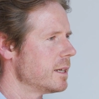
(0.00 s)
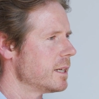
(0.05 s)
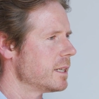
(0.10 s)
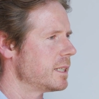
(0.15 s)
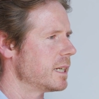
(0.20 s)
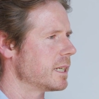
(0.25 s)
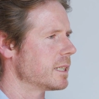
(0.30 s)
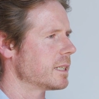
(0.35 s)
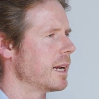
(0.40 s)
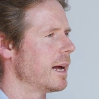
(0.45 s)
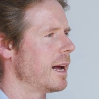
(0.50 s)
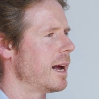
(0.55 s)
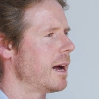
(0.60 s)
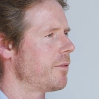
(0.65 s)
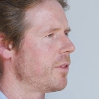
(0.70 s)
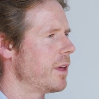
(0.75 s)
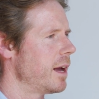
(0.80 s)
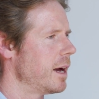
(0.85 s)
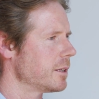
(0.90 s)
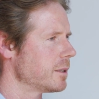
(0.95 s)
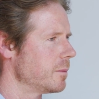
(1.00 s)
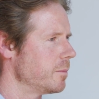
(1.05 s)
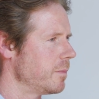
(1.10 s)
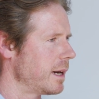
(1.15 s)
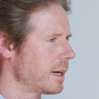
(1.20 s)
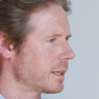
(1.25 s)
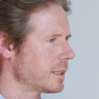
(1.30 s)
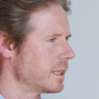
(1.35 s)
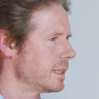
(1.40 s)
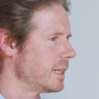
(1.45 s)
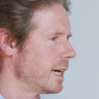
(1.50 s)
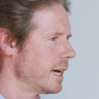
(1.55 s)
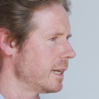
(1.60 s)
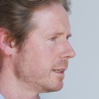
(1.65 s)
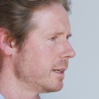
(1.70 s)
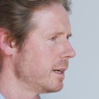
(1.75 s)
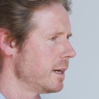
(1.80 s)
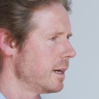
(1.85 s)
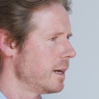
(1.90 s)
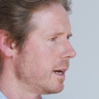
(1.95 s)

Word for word: six and a half thousand bucks a ton,